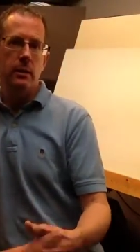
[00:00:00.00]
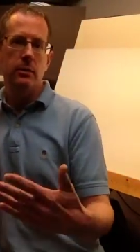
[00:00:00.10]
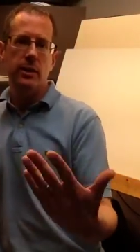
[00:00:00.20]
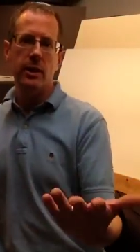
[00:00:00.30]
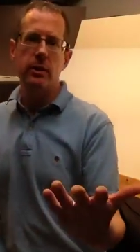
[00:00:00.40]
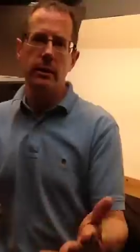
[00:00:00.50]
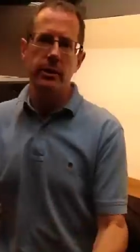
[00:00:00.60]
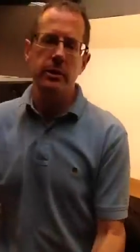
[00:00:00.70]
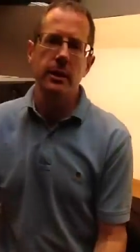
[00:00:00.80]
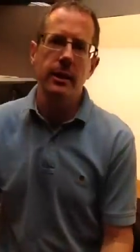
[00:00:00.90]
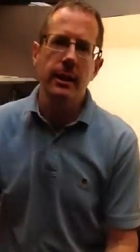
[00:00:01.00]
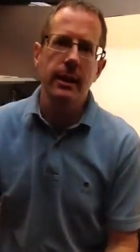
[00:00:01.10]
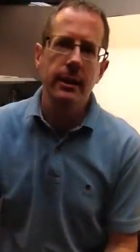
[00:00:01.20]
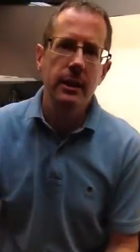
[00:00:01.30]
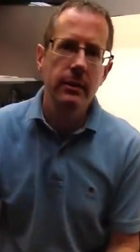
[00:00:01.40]
You said you're interested in getting
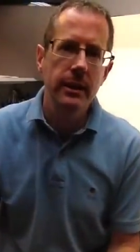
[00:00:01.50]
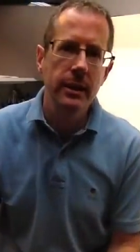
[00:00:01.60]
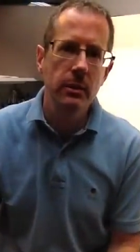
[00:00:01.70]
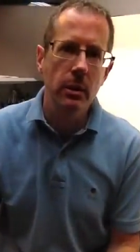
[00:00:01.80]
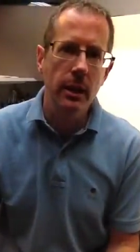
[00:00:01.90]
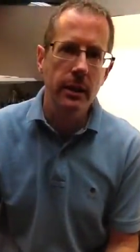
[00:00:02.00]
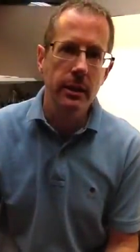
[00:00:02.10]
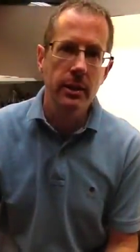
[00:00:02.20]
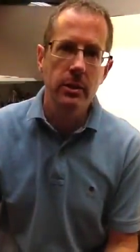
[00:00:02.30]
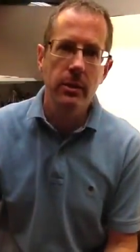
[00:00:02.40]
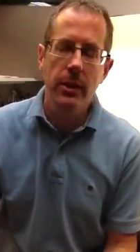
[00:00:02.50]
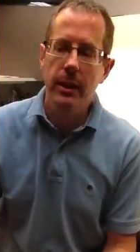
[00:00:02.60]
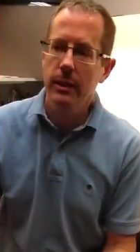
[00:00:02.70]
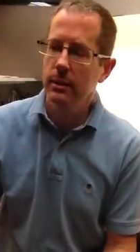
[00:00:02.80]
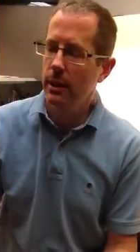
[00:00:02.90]
a DVD where I teach you
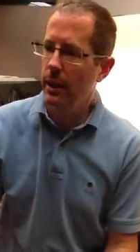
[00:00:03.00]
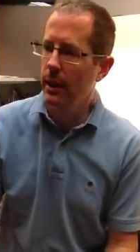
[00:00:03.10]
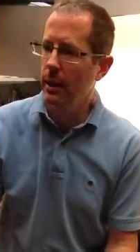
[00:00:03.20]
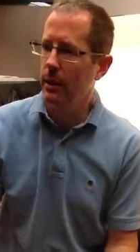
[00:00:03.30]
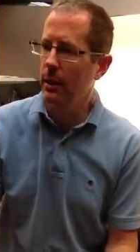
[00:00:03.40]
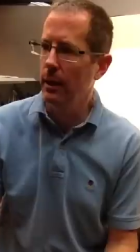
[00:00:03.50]
things, and